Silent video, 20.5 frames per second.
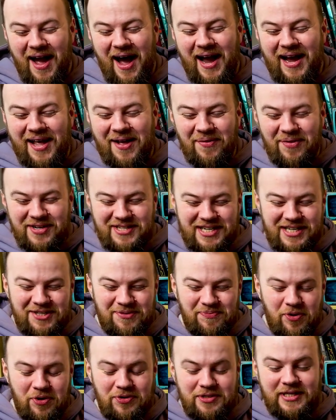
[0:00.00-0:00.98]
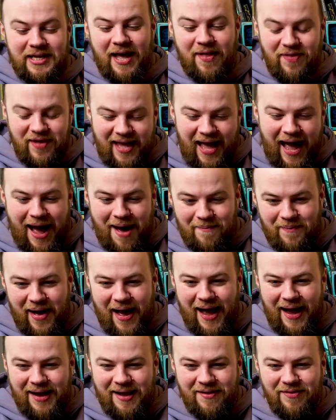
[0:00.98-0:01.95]
I killed the Ginger Brute to get the cat
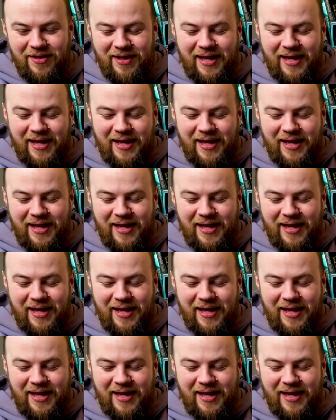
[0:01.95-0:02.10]
back.